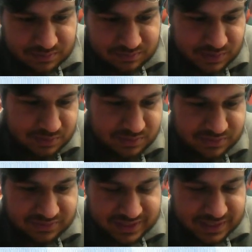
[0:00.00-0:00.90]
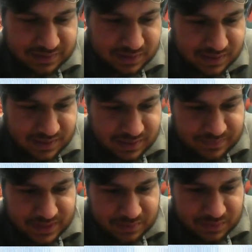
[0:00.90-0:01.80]
Well, we'll find out
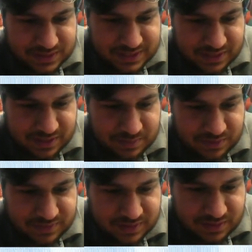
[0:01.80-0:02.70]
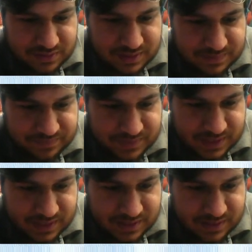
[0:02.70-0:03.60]
once that you can use it.
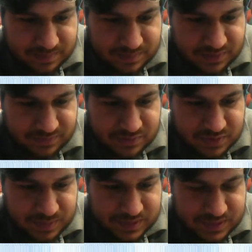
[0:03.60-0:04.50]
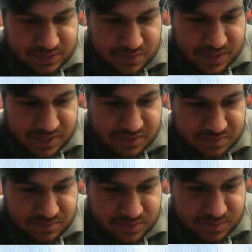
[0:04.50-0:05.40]
Full speed Stone
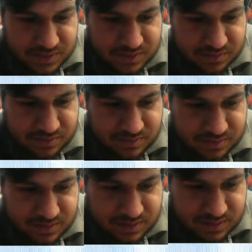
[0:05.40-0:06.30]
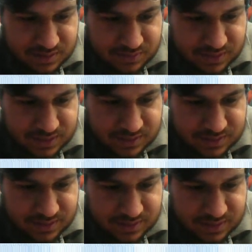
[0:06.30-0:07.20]
Edge, which we know, I don't think it
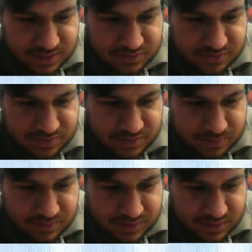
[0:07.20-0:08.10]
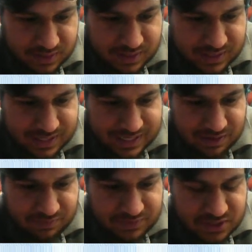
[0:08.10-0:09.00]
does anything extra. Nope.
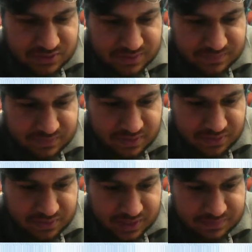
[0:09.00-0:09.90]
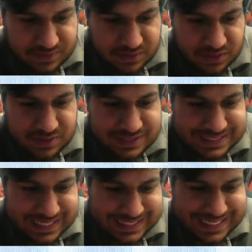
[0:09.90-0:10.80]
Healthy Strength 5, so the
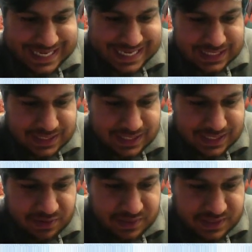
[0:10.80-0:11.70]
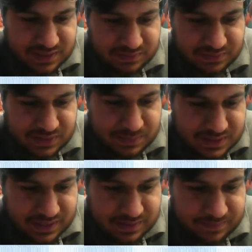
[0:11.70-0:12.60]
user's attack increases
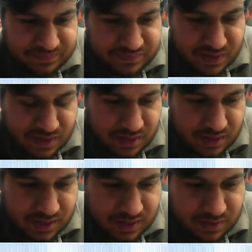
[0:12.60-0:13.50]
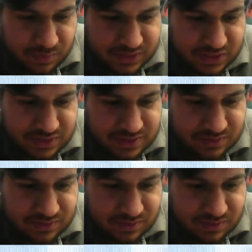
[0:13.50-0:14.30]
50% when the user's